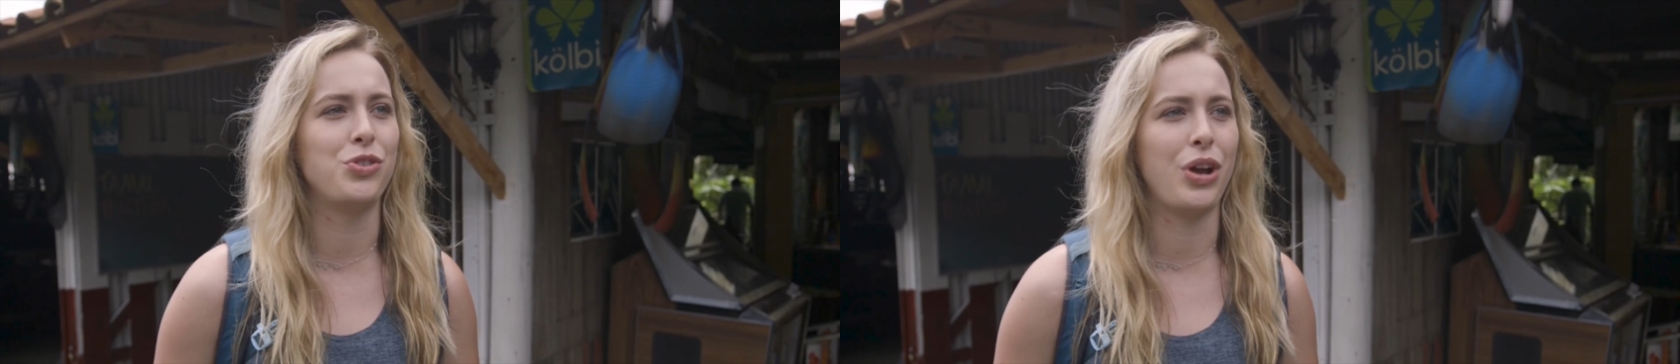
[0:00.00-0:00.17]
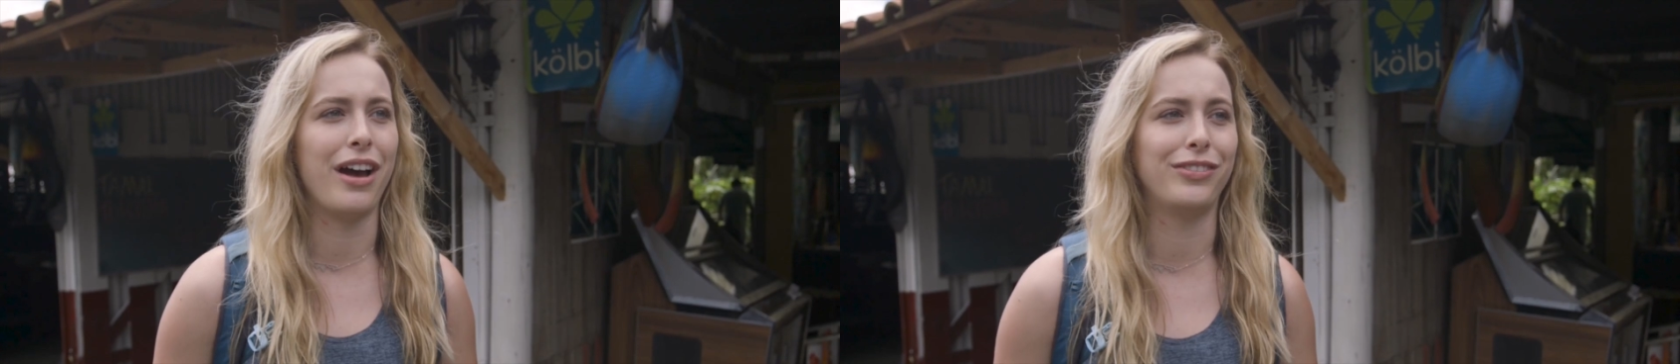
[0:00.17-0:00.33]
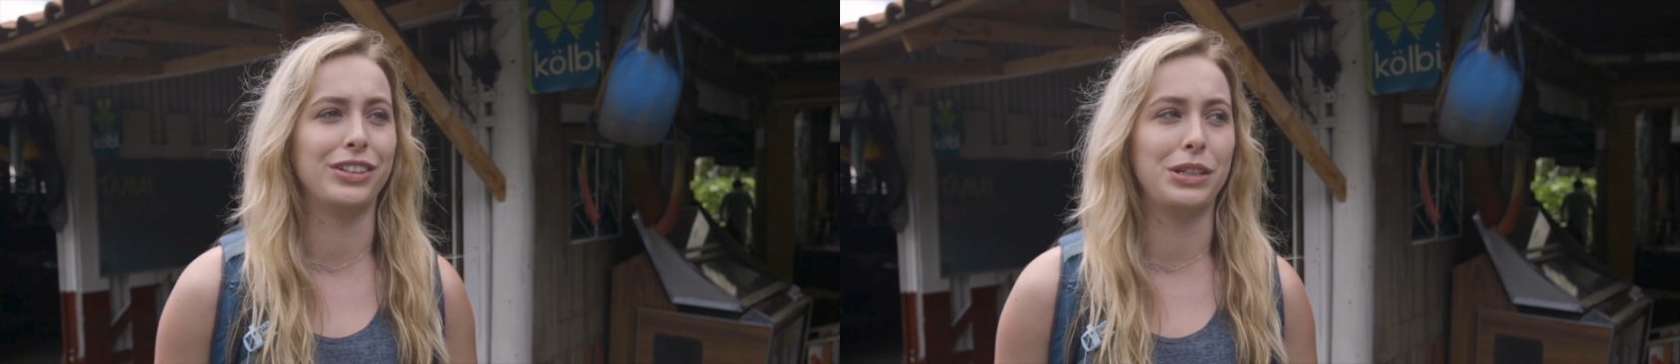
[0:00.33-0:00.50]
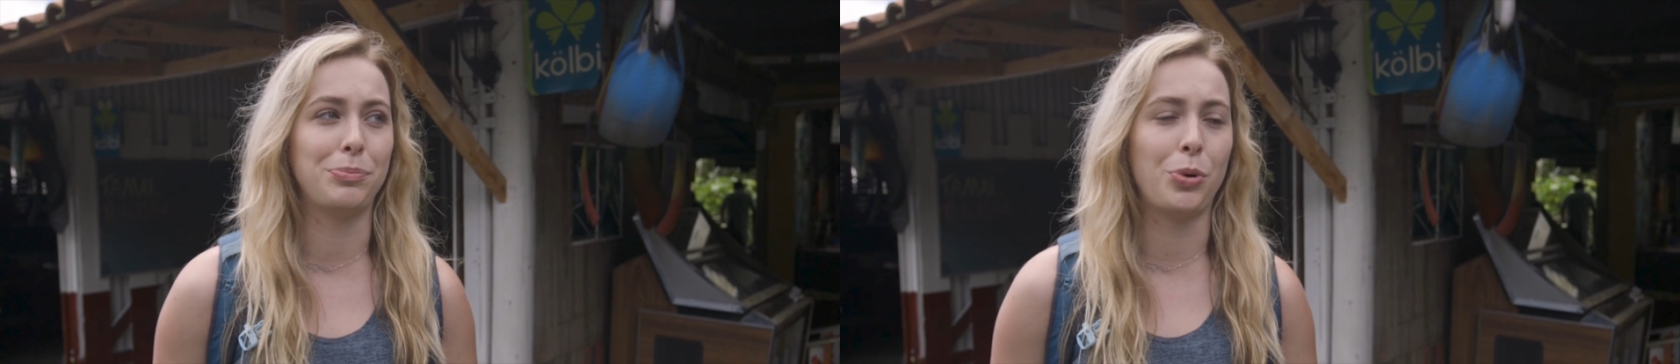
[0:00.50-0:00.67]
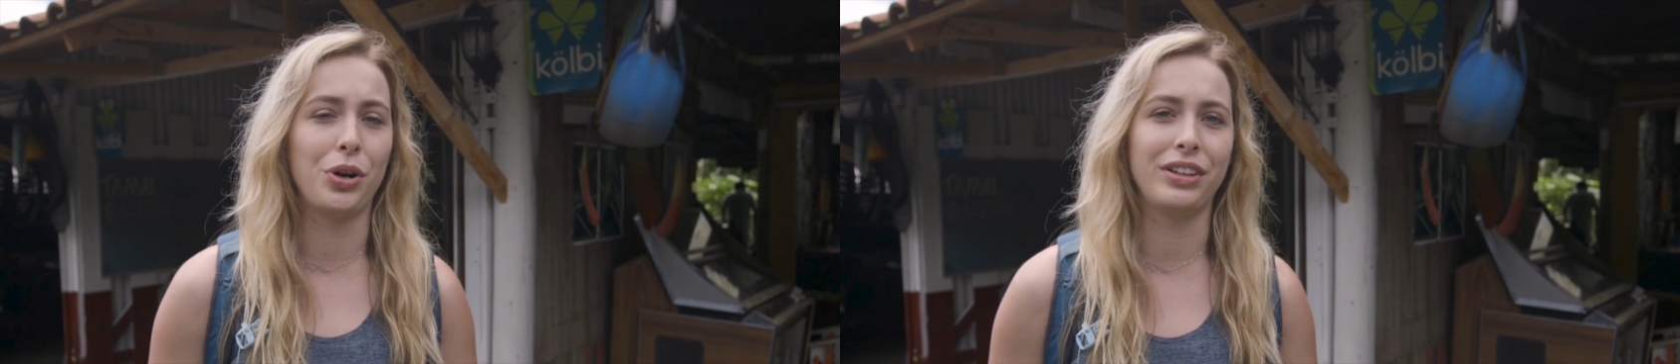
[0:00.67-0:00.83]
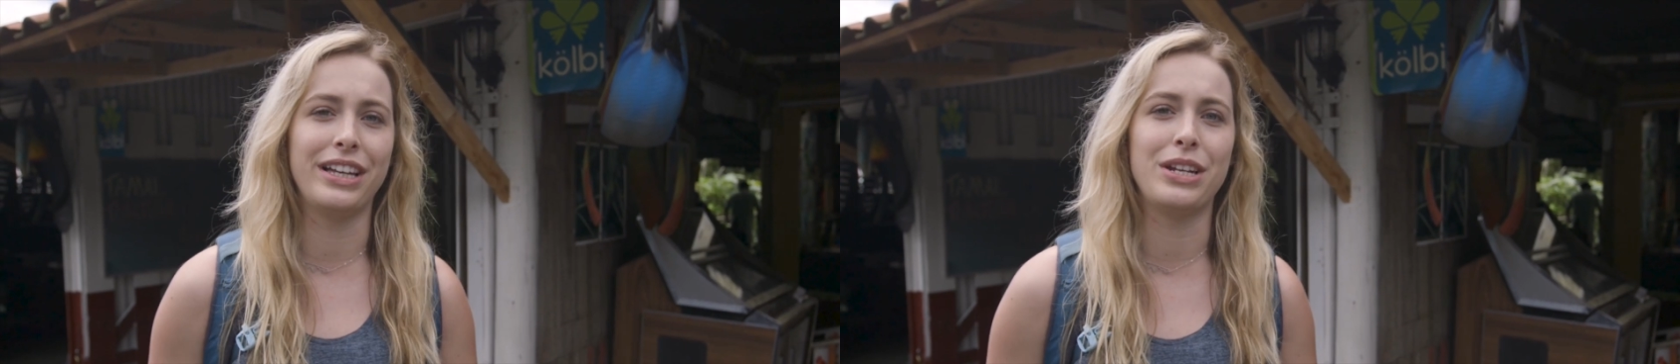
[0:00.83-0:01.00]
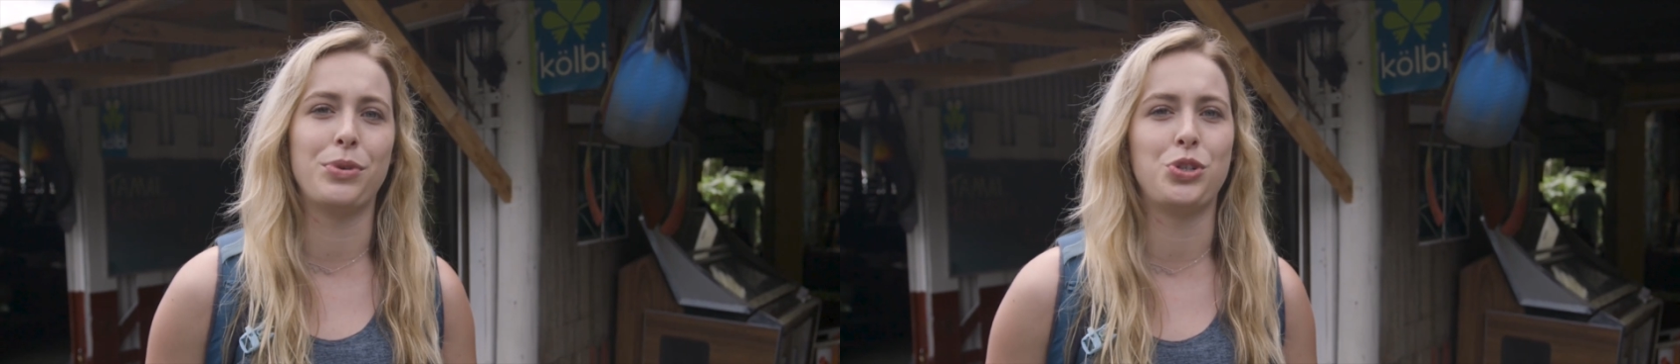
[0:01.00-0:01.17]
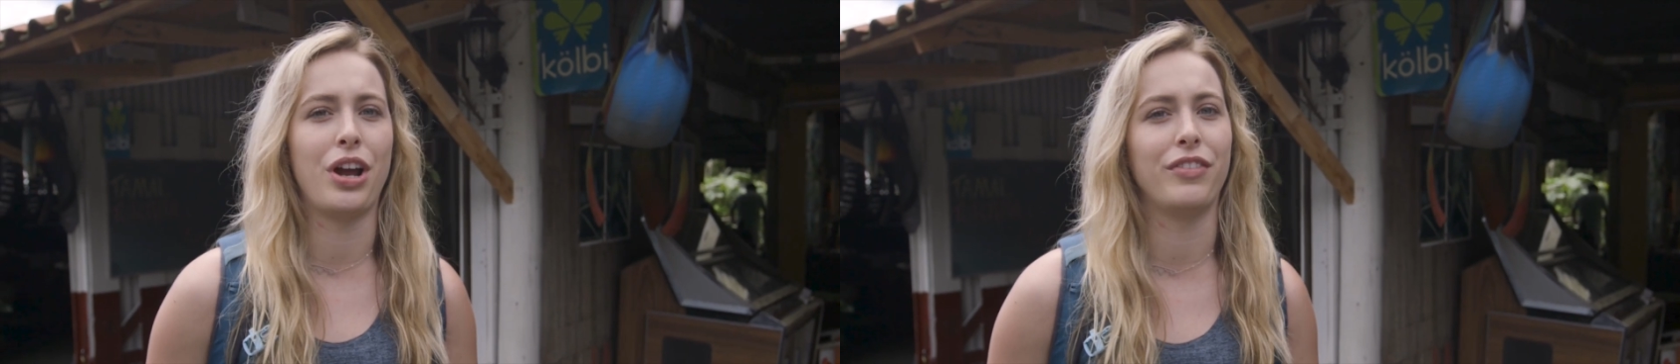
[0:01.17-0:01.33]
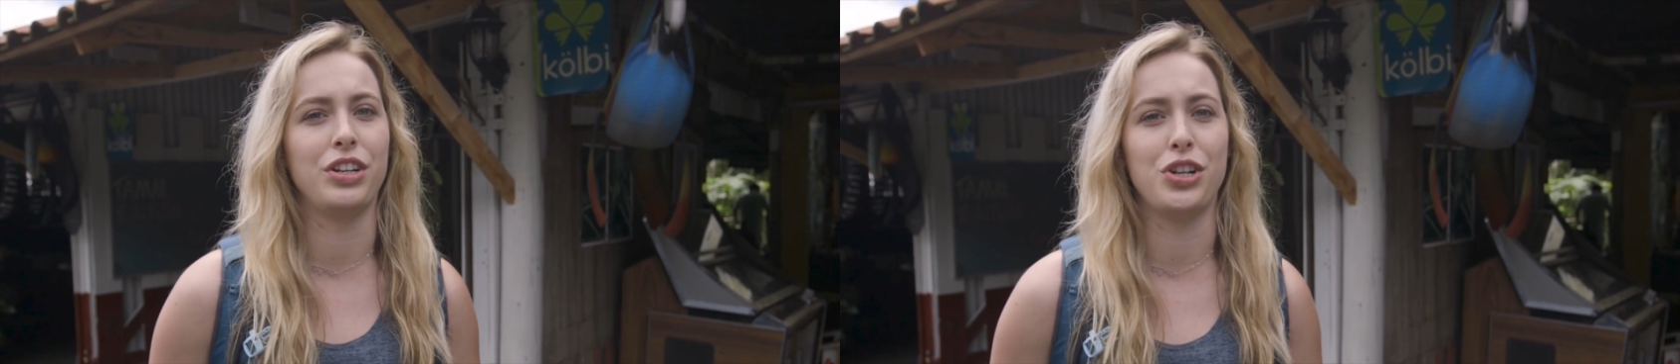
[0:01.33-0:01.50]
have traveled to Portland, we're
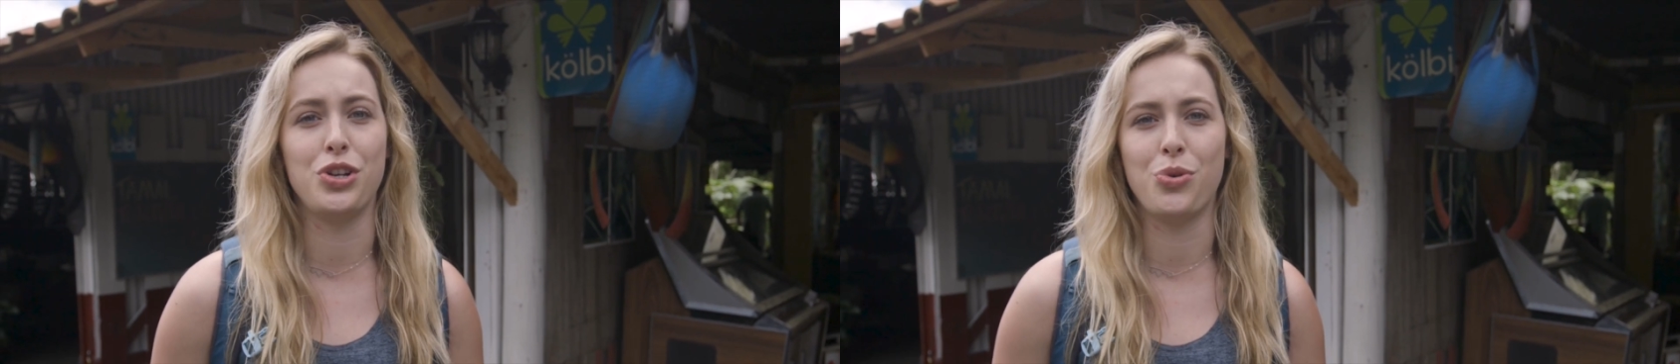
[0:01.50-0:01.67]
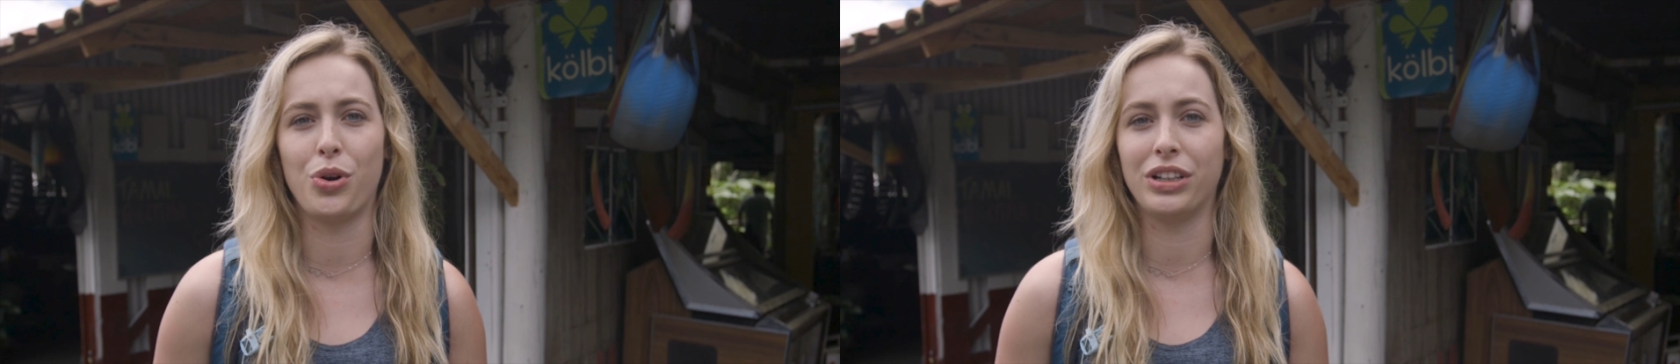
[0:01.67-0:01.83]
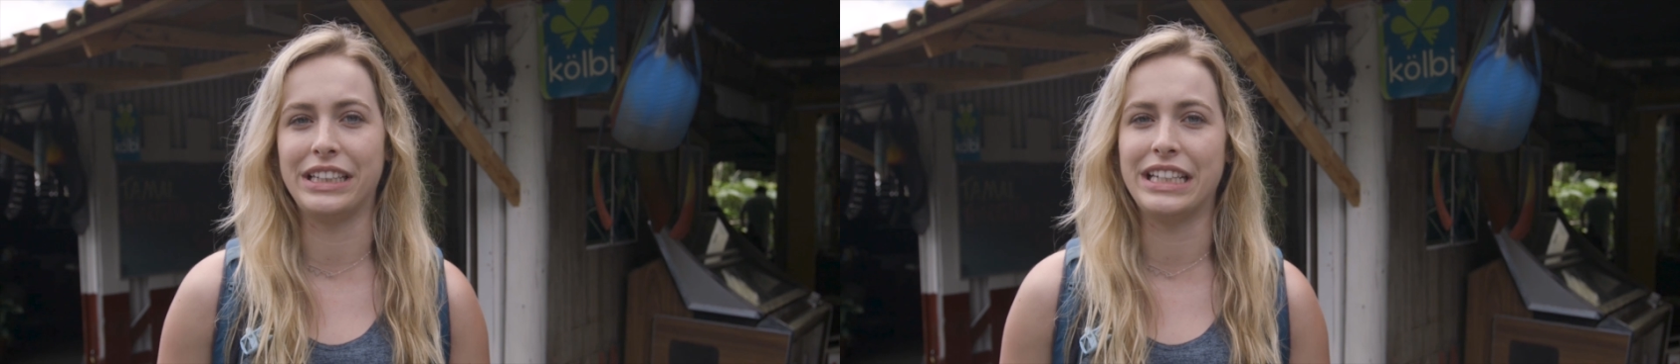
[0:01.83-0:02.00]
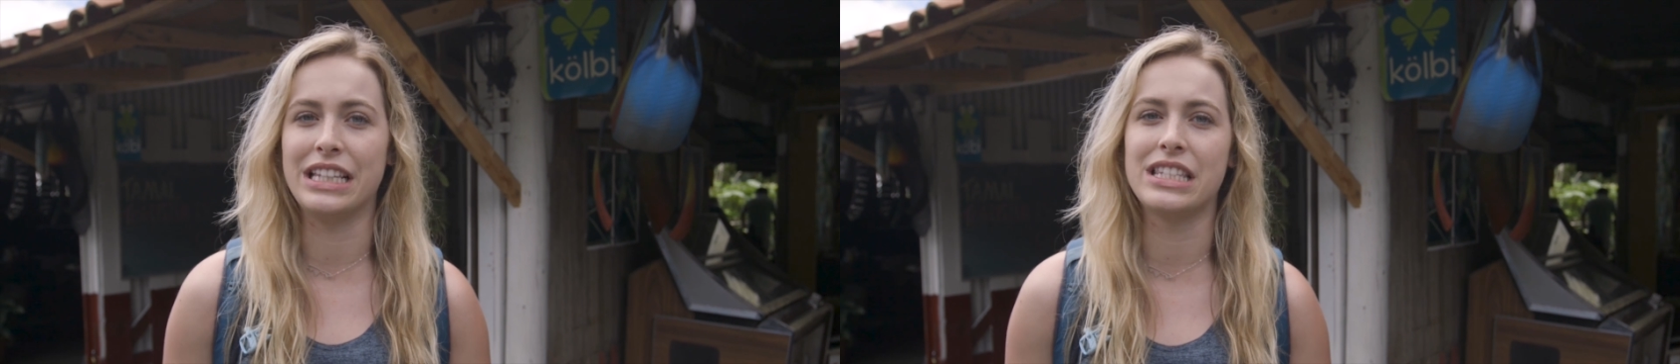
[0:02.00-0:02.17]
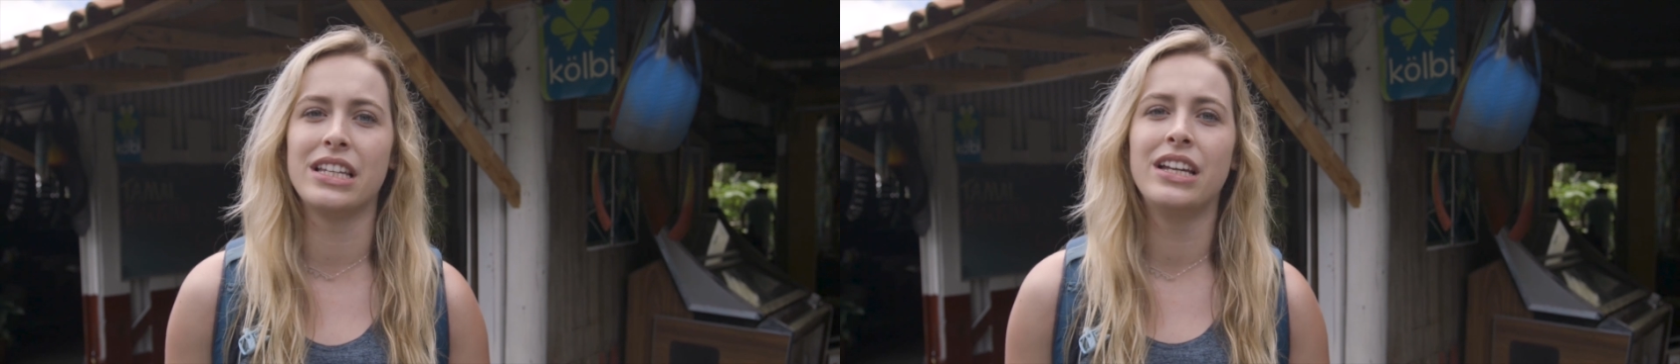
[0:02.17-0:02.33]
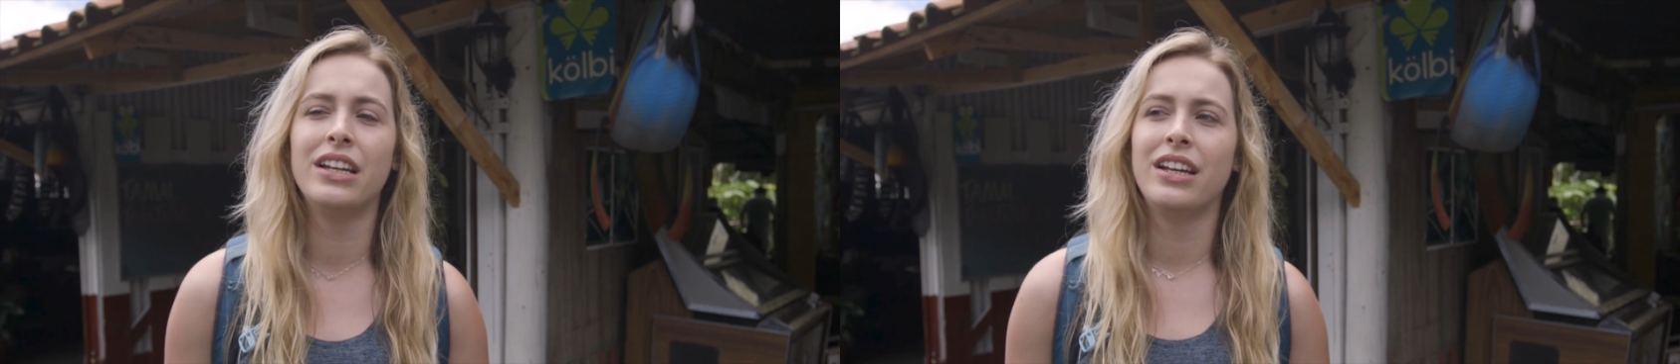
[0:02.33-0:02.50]
traveling to New Orleans,